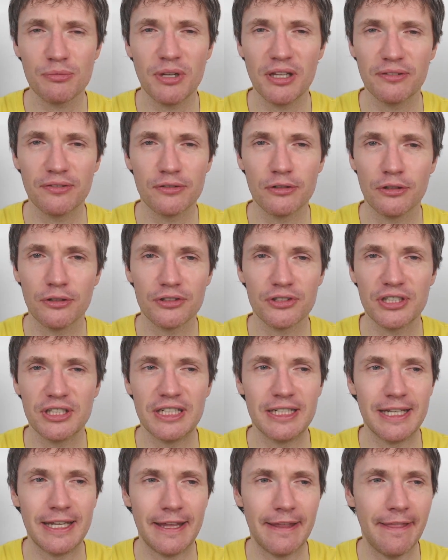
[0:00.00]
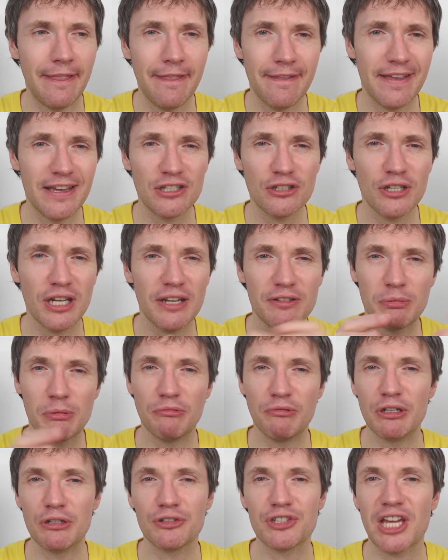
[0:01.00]
as well, of course. And it's not to
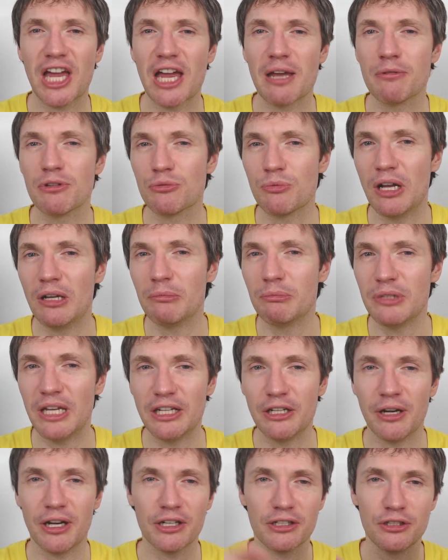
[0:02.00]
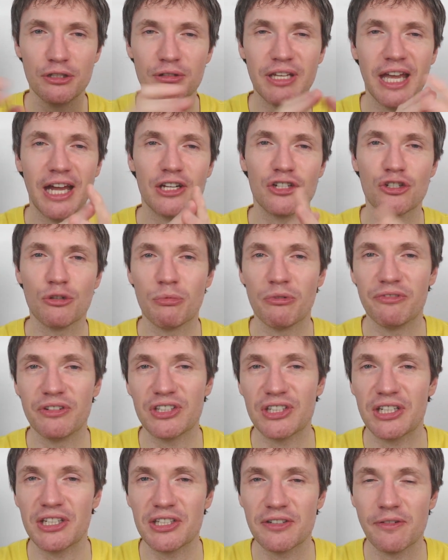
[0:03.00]
be real time as well. You know, I do catch up and
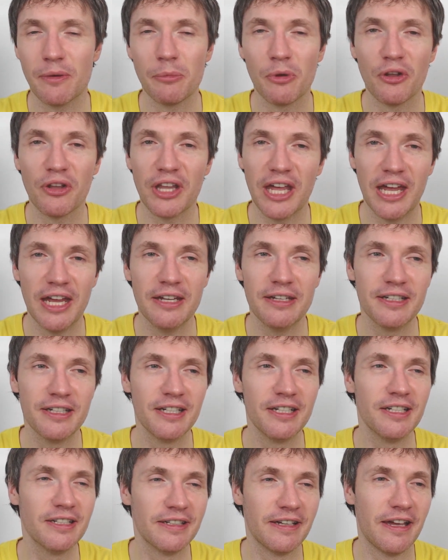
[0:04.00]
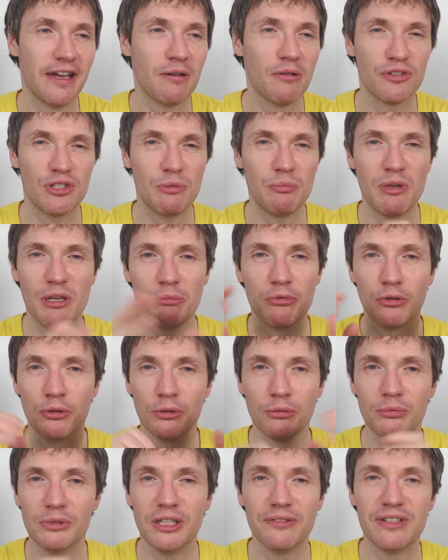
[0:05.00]
things like this if I'm not there. Obviously,
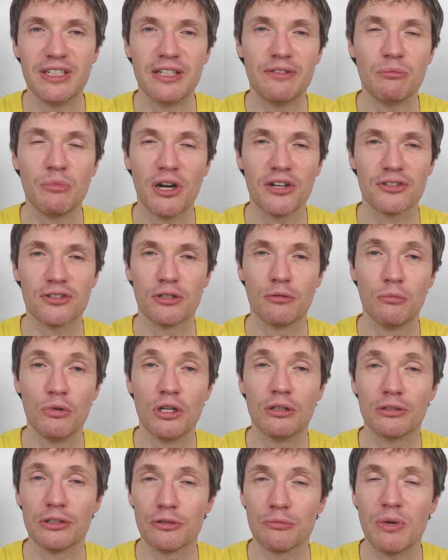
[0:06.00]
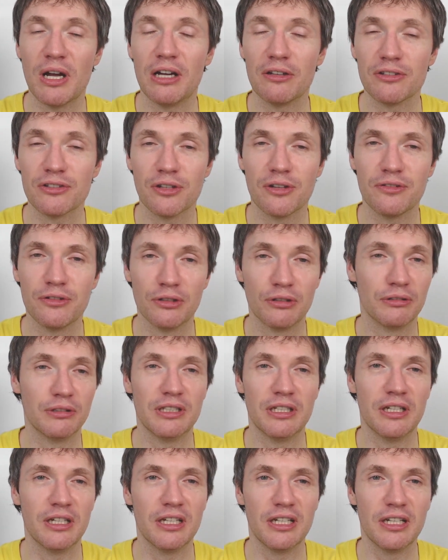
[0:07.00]
people live in different parts of the world as well. So if
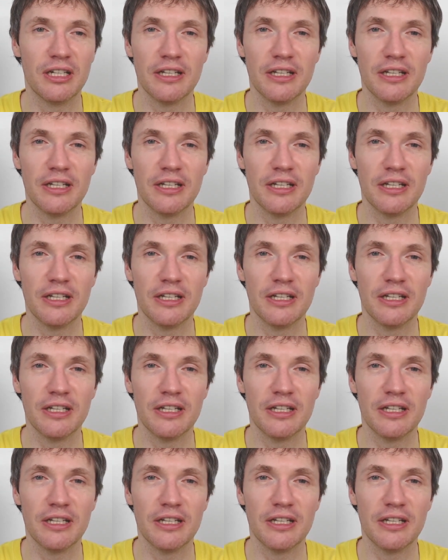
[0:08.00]
you're in